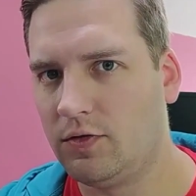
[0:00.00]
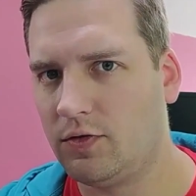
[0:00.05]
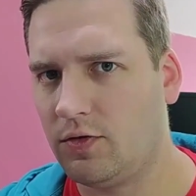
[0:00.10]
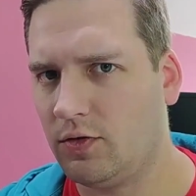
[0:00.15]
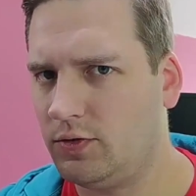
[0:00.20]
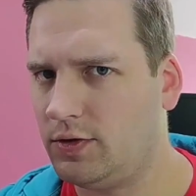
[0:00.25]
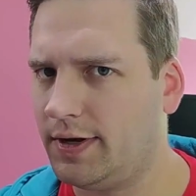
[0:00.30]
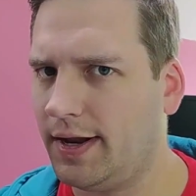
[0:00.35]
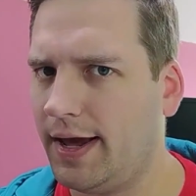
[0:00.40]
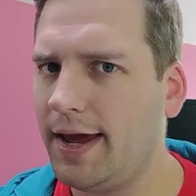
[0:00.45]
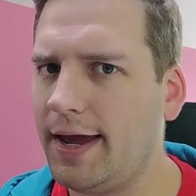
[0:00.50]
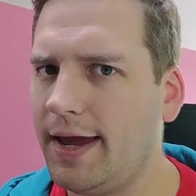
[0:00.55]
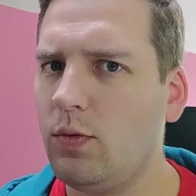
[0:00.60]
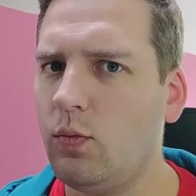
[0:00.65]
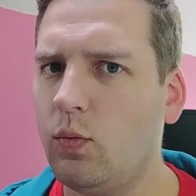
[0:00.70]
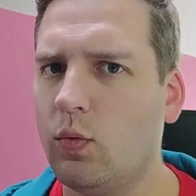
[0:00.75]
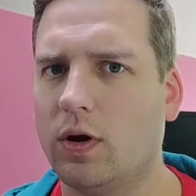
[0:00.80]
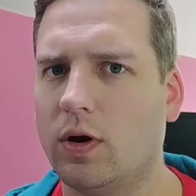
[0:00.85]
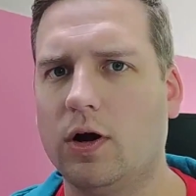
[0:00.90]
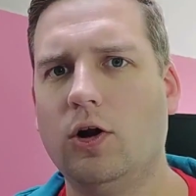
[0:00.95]
So
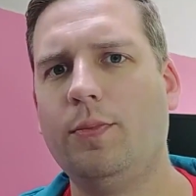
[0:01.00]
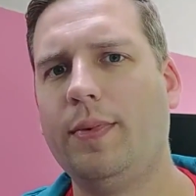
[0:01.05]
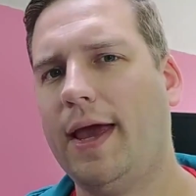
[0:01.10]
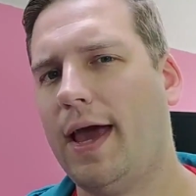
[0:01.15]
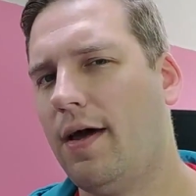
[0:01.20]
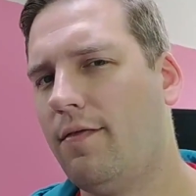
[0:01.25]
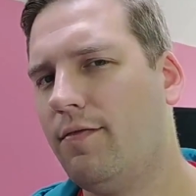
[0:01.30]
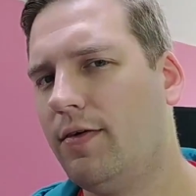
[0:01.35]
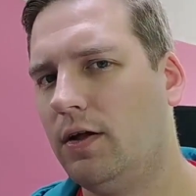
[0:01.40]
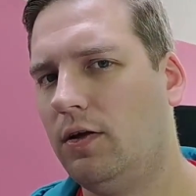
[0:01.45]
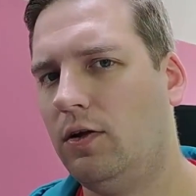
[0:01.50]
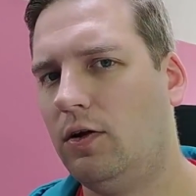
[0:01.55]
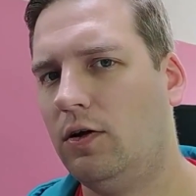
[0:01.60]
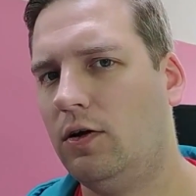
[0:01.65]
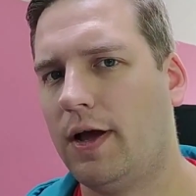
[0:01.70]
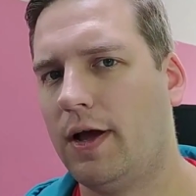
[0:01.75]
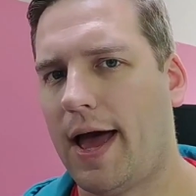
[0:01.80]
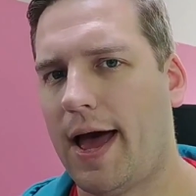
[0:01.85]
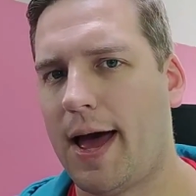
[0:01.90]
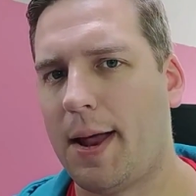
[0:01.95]
today we're going to be having a
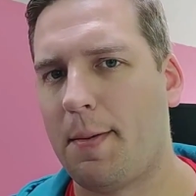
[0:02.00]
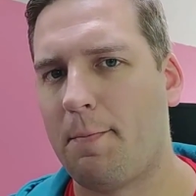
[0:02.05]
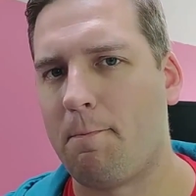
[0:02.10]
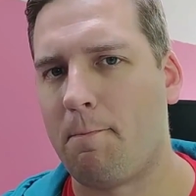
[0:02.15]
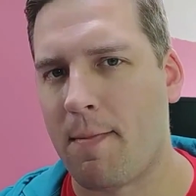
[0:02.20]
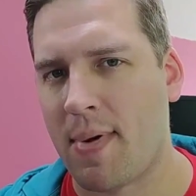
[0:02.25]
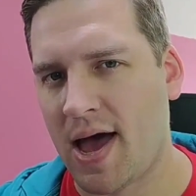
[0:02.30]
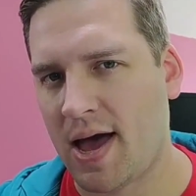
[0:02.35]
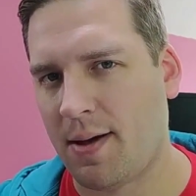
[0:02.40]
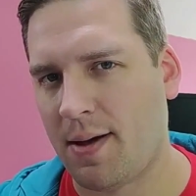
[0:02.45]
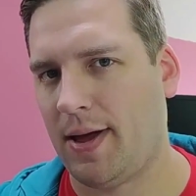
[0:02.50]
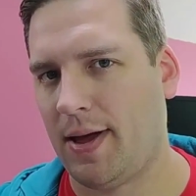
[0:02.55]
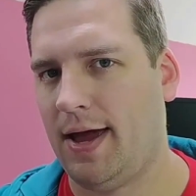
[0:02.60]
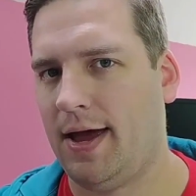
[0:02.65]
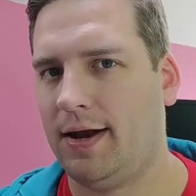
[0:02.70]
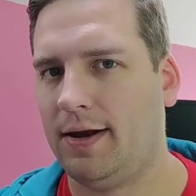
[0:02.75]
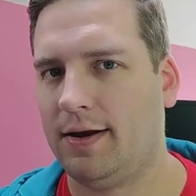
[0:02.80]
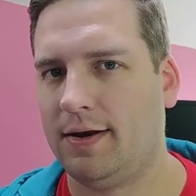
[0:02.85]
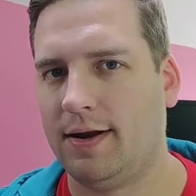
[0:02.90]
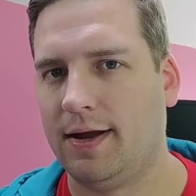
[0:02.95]
look at map
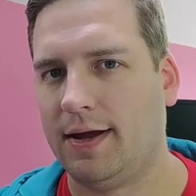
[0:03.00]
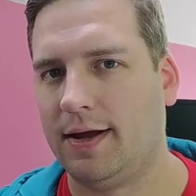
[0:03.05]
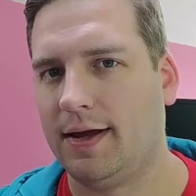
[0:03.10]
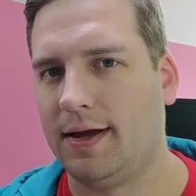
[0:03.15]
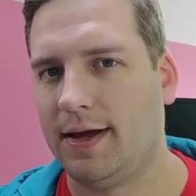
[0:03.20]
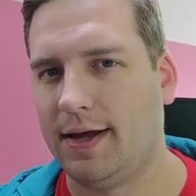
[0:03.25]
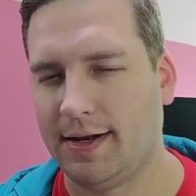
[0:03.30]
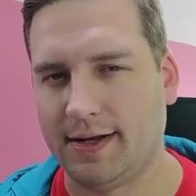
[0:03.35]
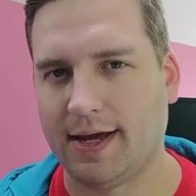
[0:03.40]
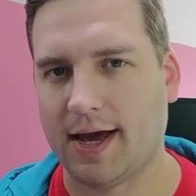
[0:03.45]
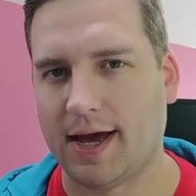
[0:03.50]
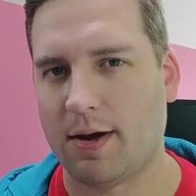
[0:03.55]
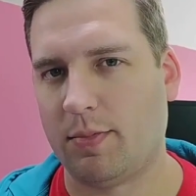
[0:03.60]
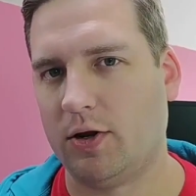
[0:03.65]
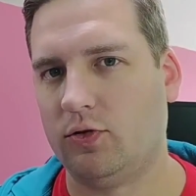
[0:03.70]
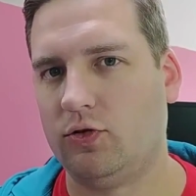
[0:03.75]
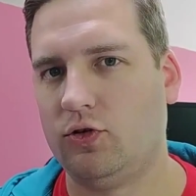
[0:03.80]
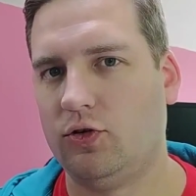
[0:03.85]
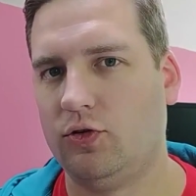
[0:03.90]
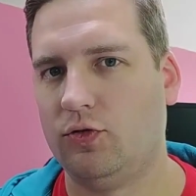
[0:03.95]
editing in
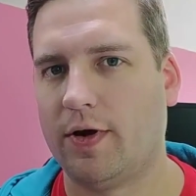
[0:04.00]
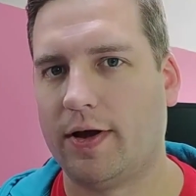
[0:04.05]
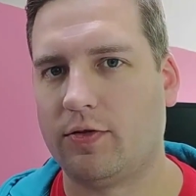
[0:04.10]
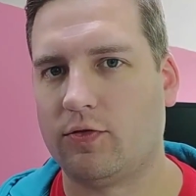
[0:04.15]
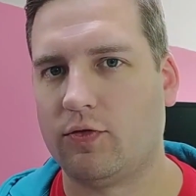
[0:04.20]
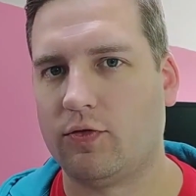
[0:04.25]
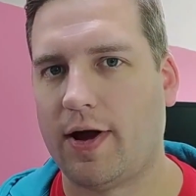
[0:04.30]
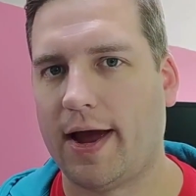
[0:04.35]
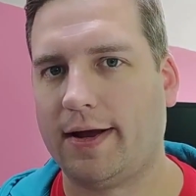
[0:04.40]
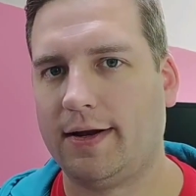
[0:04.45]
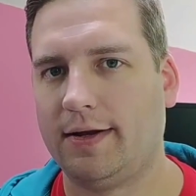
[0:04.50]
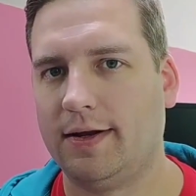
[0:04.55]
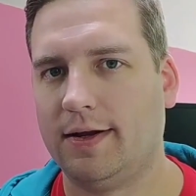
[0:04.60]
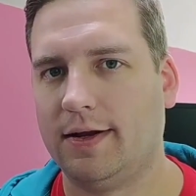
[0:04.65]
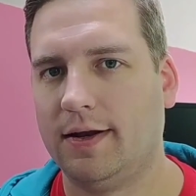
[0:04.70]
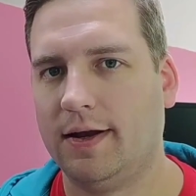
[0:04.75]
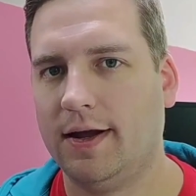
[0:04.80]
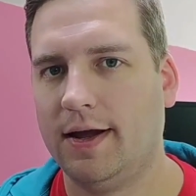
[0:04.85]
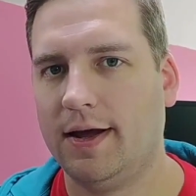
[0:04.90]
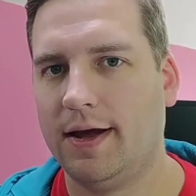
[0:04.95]
Diablo 2
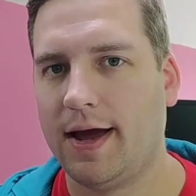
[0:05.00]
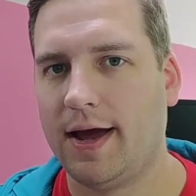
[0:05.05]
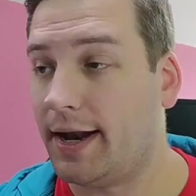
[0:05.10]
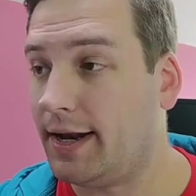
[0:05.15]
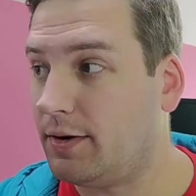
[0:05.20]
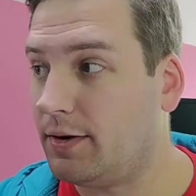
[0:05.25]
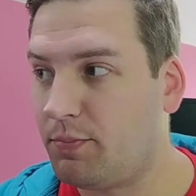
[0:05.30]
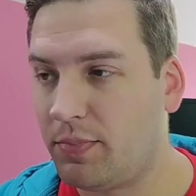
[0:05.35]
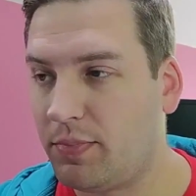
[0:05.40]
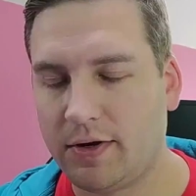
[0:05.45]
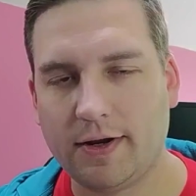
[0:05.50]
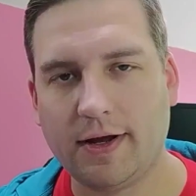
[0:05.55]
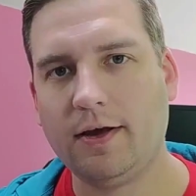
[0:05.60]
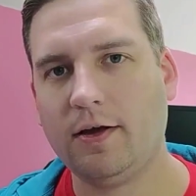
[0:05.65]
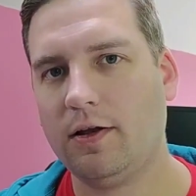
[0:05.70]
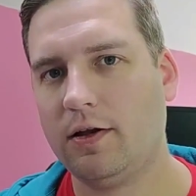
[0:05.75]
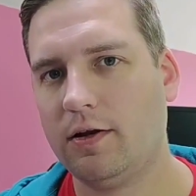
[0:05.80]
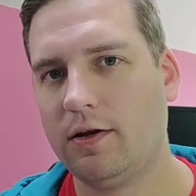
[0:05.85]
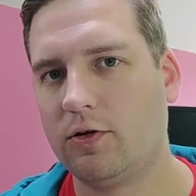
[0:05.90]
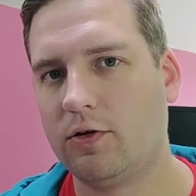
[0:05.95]
Resurrected, and in
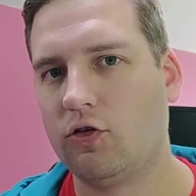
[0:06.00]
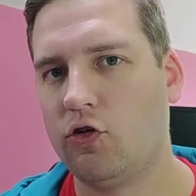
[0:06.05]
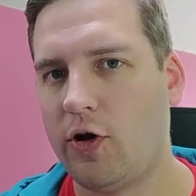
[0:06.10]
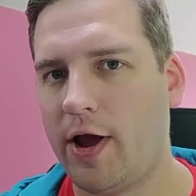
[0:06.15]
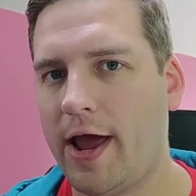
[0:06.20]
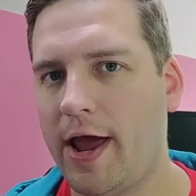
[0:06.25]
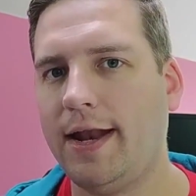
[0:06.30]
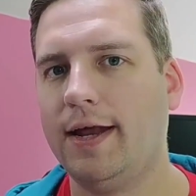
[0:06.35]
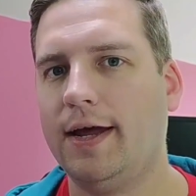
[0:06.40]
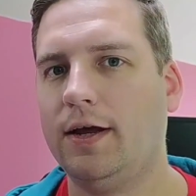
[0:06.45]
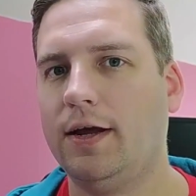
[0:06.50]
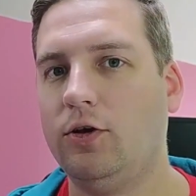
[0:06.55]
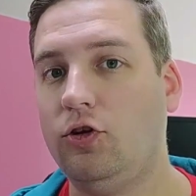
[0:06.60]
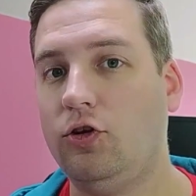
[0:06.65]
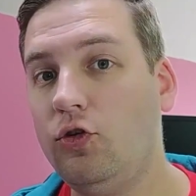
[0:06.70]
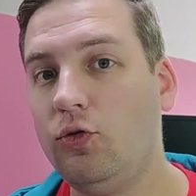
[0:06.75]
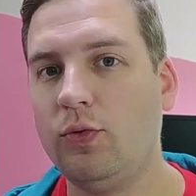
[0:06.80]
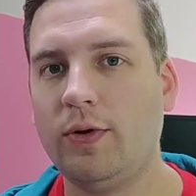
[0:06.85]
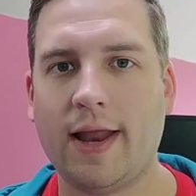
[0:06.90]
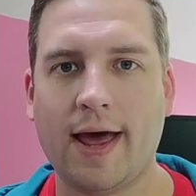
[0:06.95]
particular creating
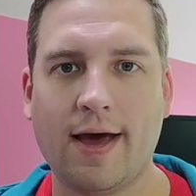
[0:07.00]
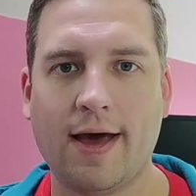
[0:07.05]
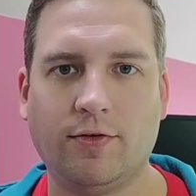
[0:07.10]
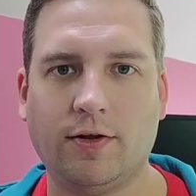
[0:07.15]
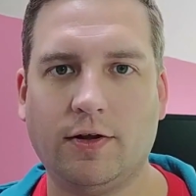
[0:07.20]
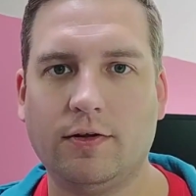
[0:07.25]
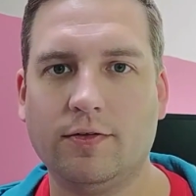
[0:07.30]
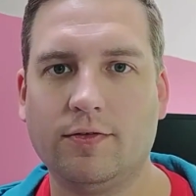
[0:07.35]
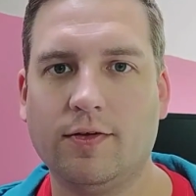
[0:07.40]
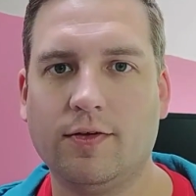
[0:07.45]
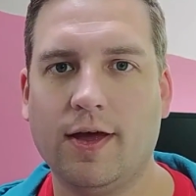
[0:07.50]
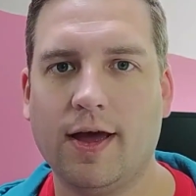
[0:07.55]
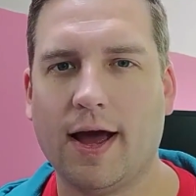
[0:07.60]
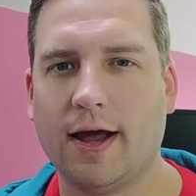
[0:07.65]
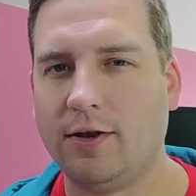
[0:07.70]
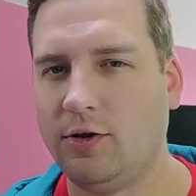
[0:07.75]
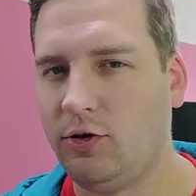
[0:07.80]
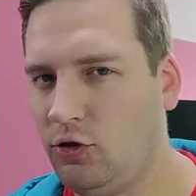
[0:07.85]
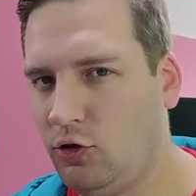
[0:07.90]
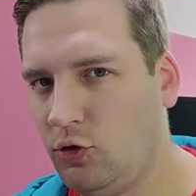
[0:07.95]
new levels
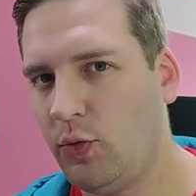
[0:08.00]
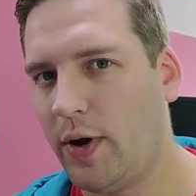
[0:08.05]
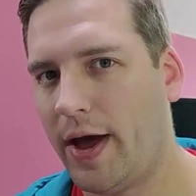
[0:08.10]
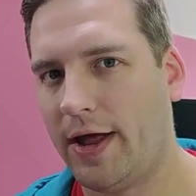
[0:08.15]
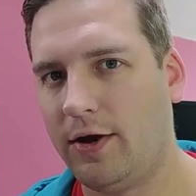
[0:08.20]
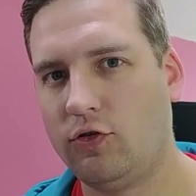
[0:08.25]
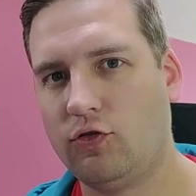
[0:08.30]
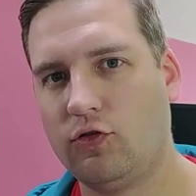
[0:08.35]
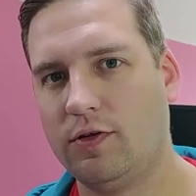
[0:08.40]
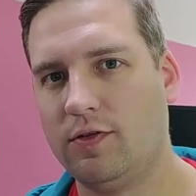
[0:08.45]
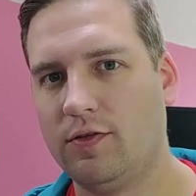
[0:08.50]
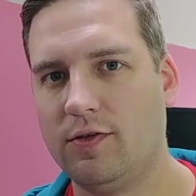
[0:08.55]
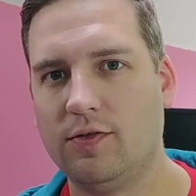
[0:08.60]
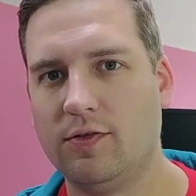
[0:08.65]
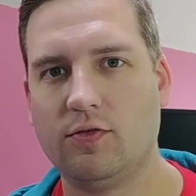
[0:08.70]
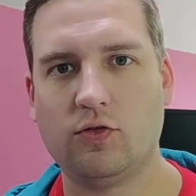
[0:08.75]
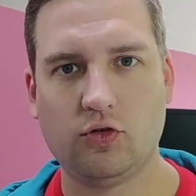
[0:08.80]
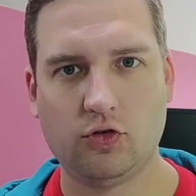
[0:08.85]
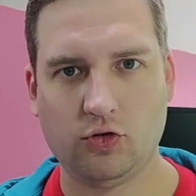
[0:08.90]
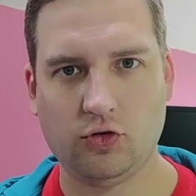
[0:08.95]
and new
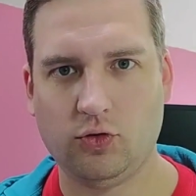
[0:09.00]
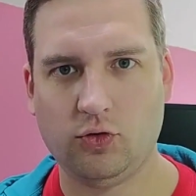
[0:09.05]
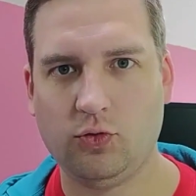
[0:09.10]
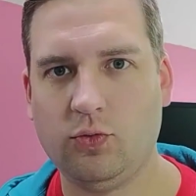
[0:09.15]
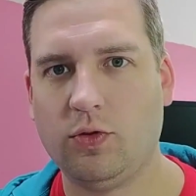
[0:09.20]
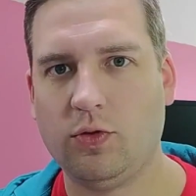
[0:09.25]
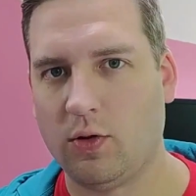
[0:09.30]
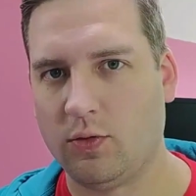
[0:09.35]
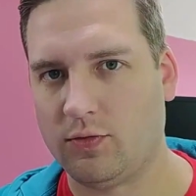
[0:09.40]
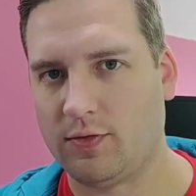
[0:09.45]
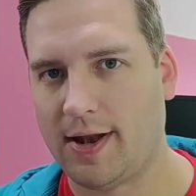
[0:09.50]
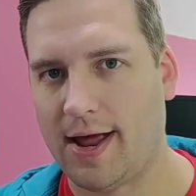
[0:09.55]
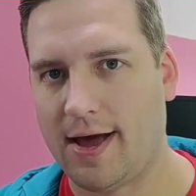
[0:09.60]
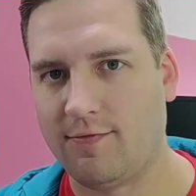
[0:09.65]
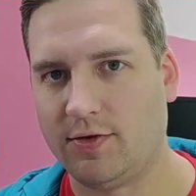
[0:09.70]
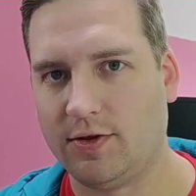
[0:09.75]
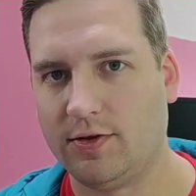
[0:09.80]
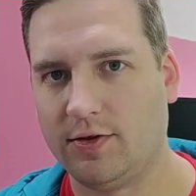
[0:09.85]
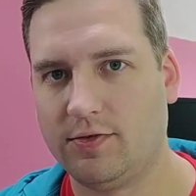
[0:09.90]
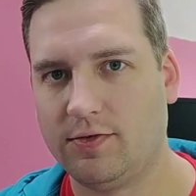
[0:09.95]
entrances to those
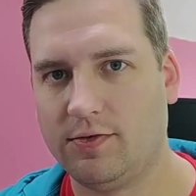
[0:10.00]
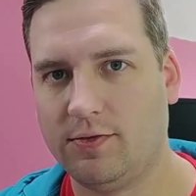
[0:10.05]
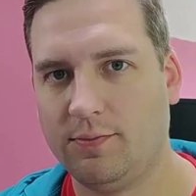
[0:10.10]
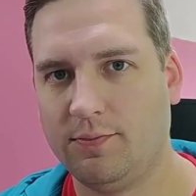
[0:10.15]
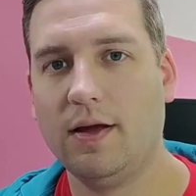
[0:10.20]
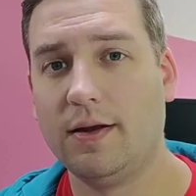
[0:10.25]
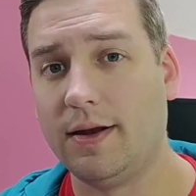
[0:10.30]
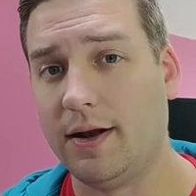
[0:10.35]
levels.